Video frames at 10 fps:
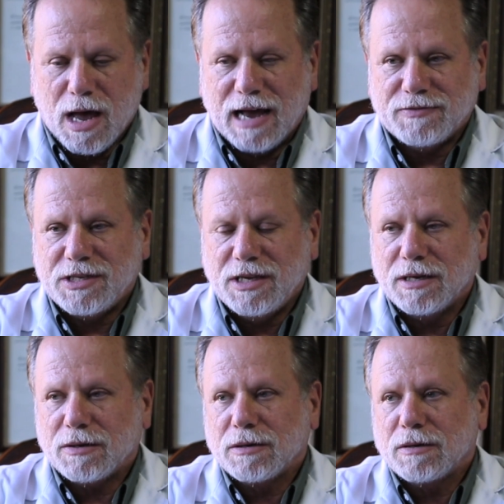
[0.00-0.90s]
I've seen
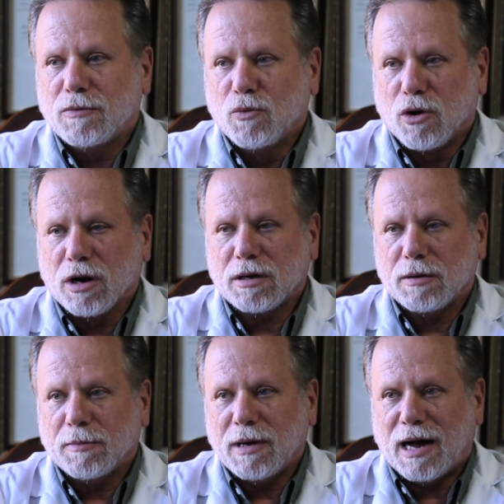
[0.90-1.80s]
it work
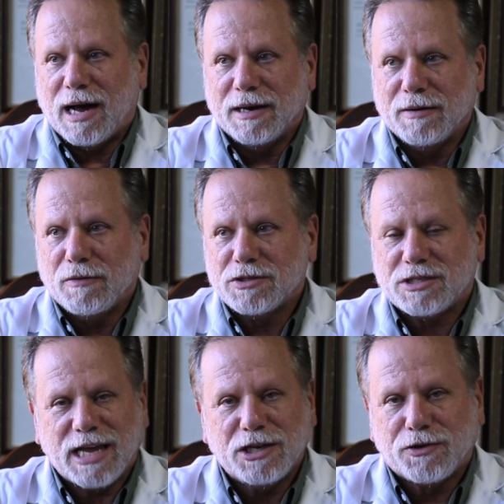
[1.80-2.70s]
on
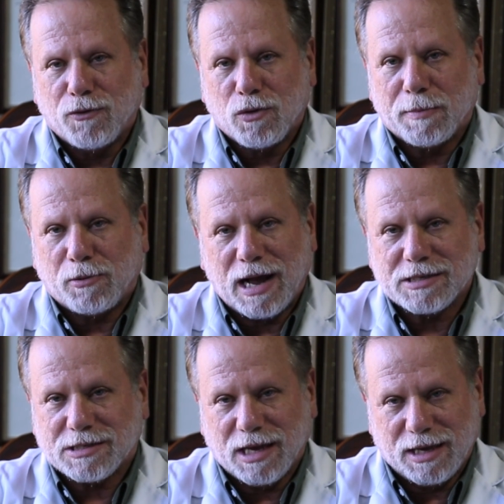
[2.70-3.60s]
stage 4
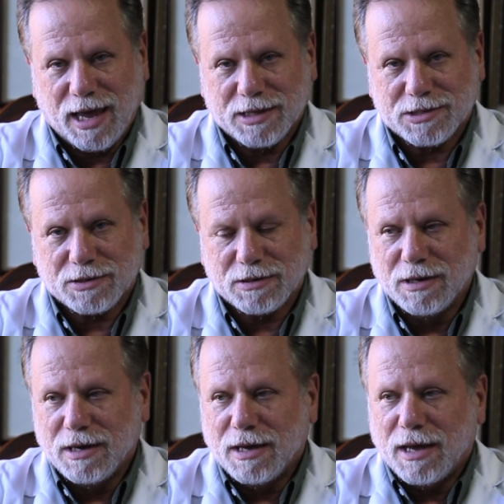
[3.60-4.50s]
prostate cancer
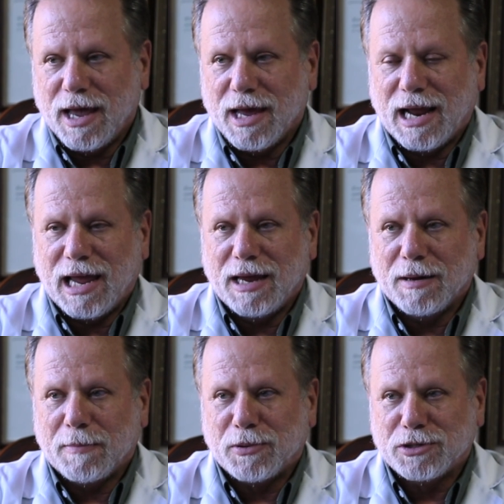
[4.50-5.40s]
in a
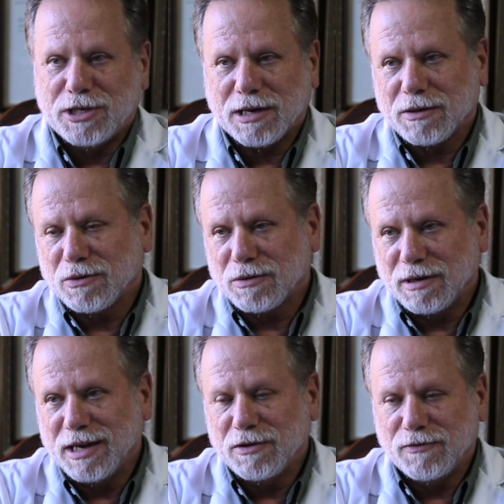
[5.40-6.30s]
particular
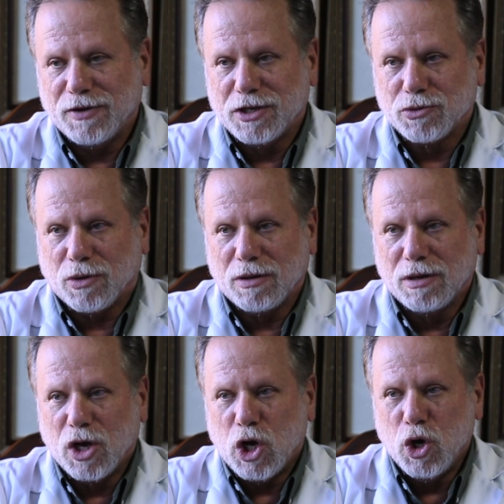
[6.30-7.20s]
individual
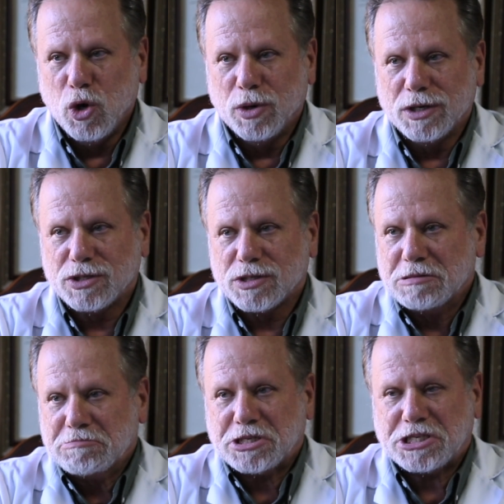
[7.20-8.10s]
who was
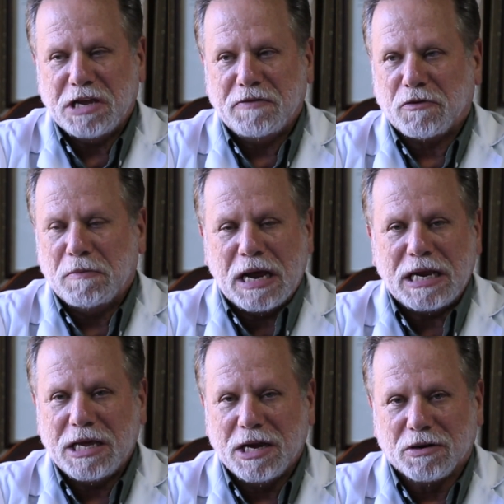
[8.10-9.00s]
seen for many
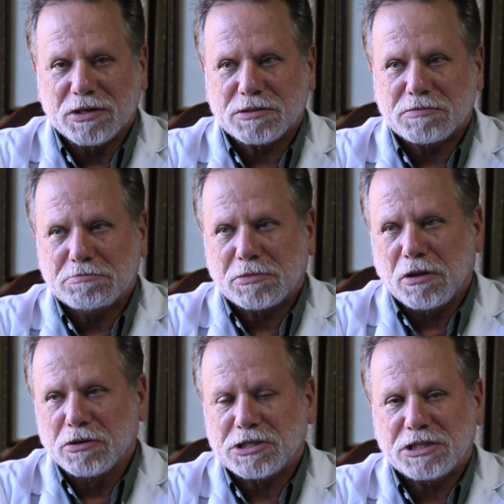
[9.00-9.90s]
years,
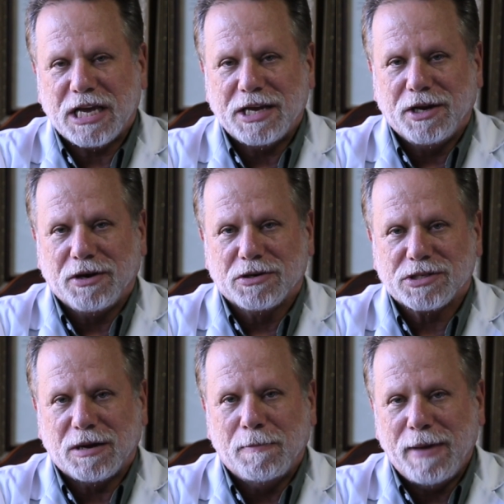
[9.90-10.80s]
close to 10 years,
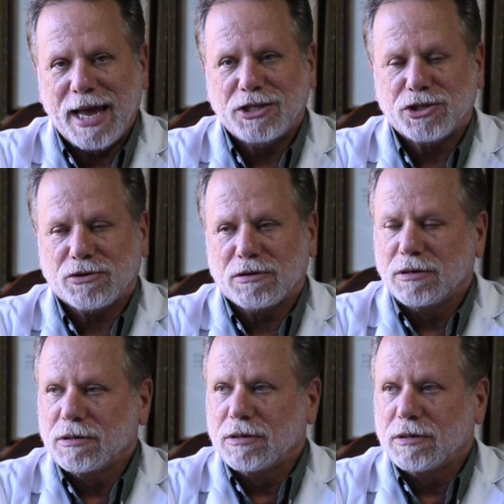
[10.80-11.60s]
at a major